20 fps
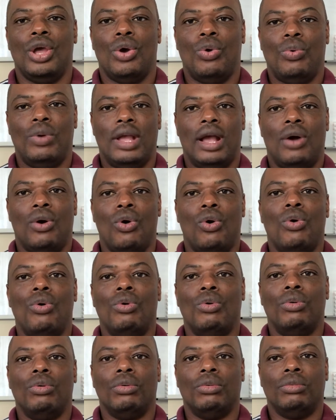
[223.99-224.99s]
we are
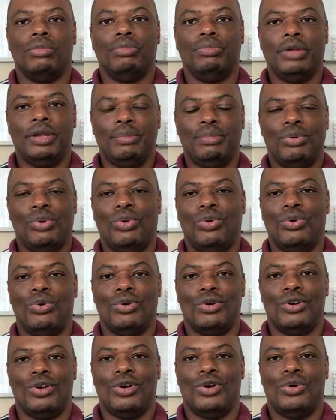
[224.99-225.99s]
all people,
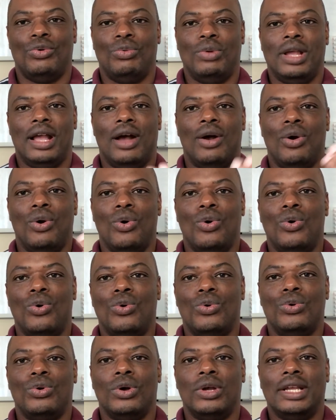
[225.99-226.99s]
we are
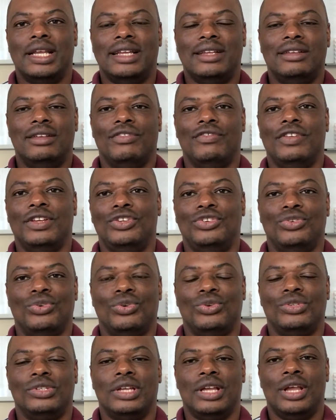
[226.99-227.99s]
all
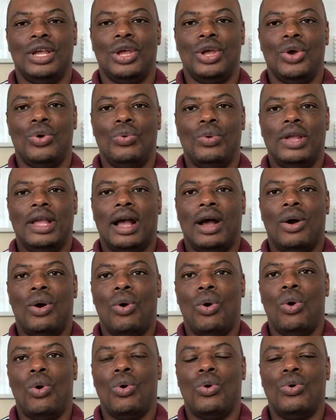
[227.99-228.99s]
individuals, we are
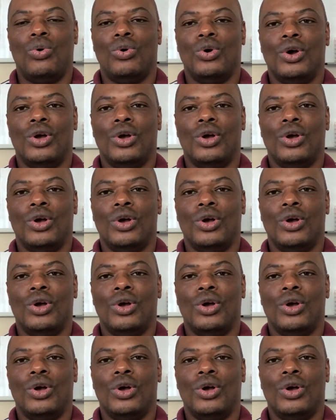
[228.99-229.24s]
all,